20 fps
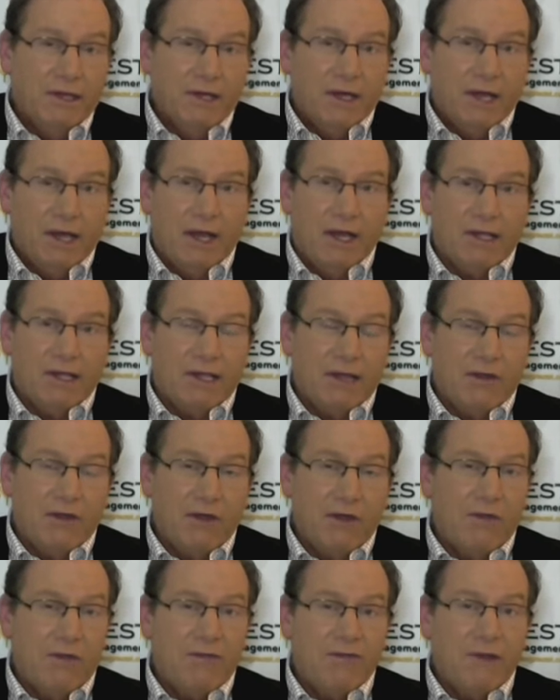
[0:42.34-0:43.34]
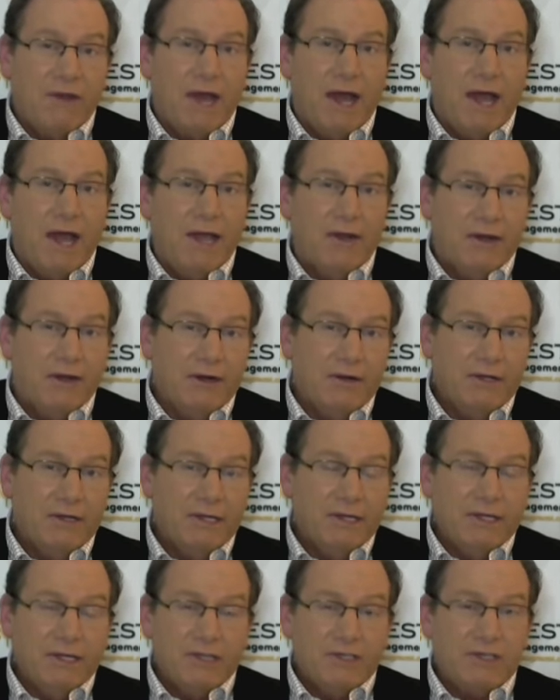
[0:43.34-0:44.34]
uh, can go even higher
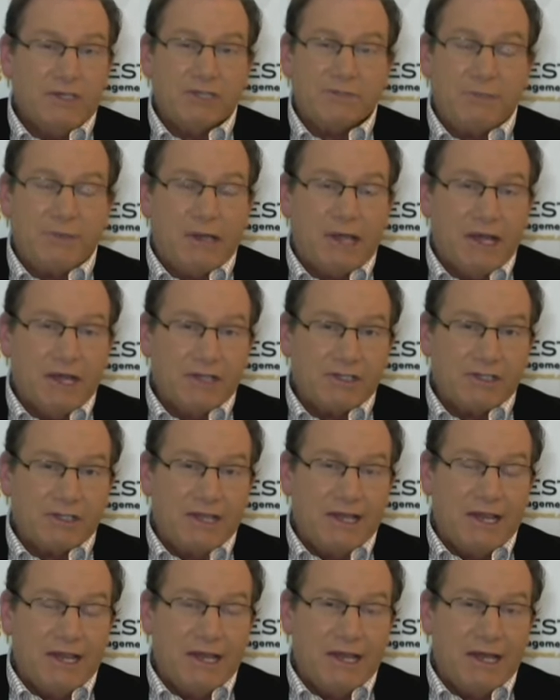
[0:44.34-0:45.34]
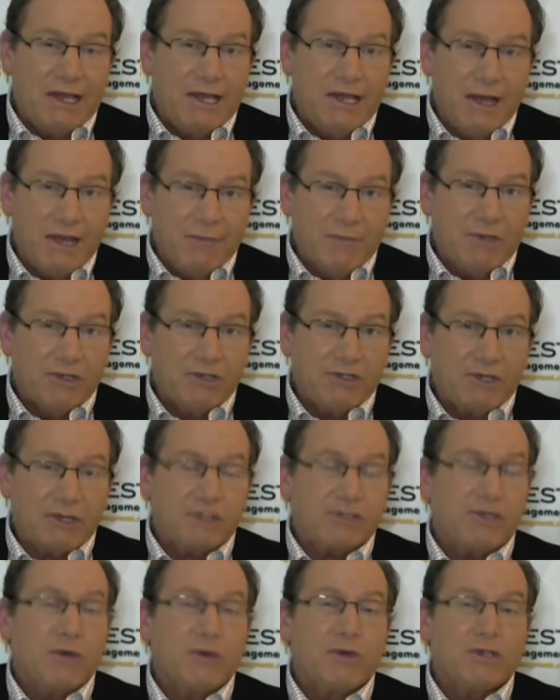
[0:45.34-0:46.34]
just because the uh, numbers are
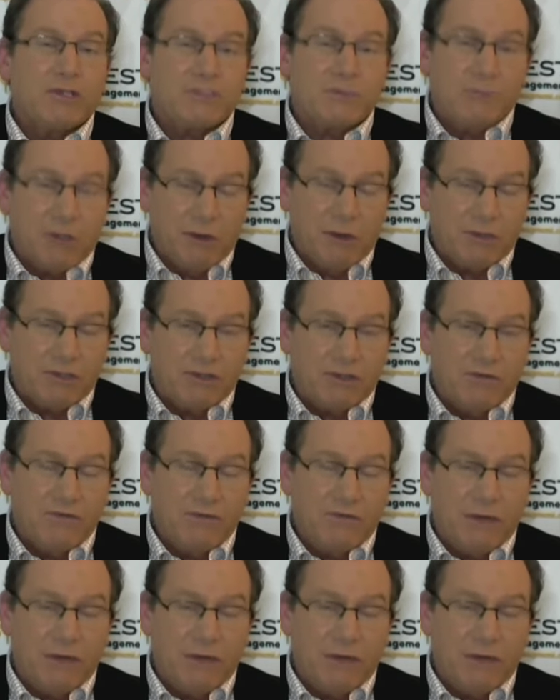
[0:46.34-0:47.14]
so explosive.